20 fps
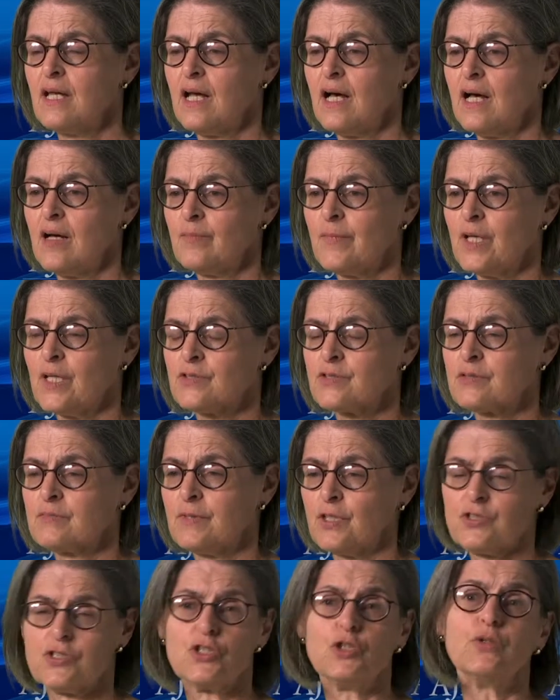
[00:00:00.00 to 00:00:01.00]

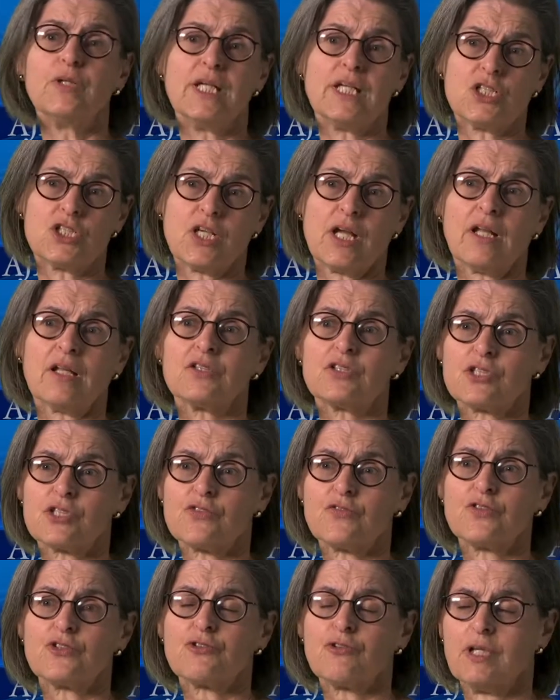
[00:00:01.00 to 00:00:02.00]
there's unique challenges
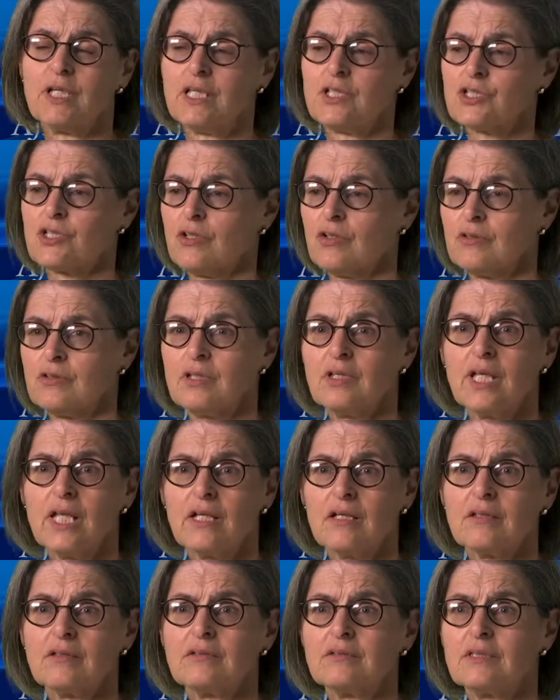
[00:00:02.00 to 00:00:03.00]
for treating children
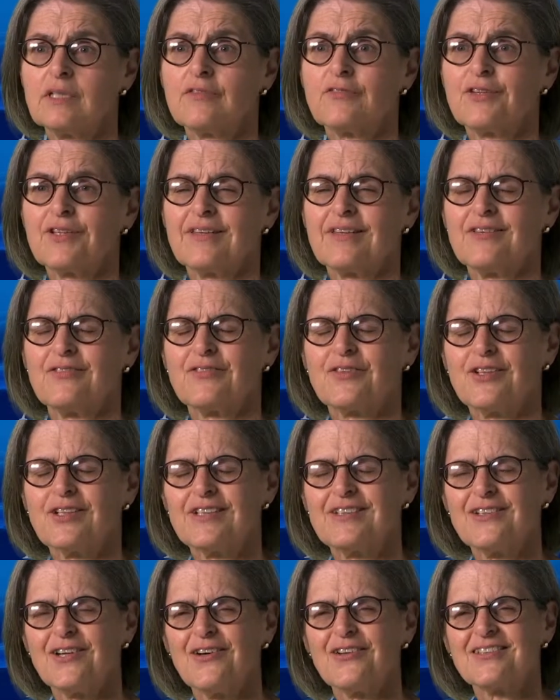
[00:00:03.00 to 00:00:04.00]
that are different than for
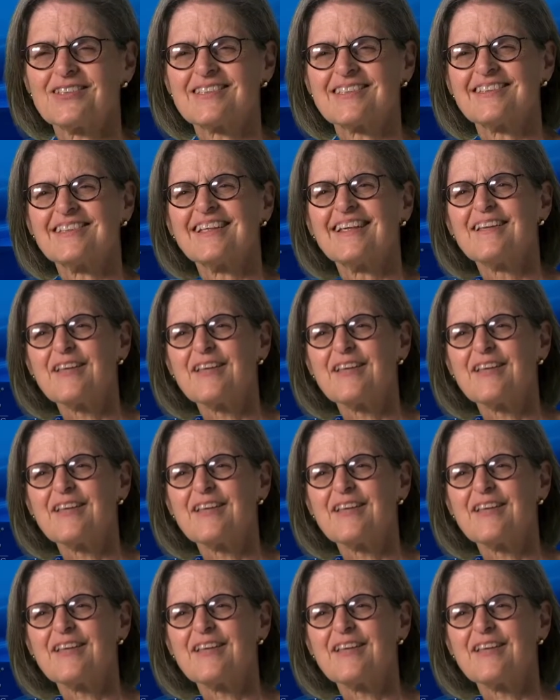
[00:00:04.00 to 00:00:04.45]
adults.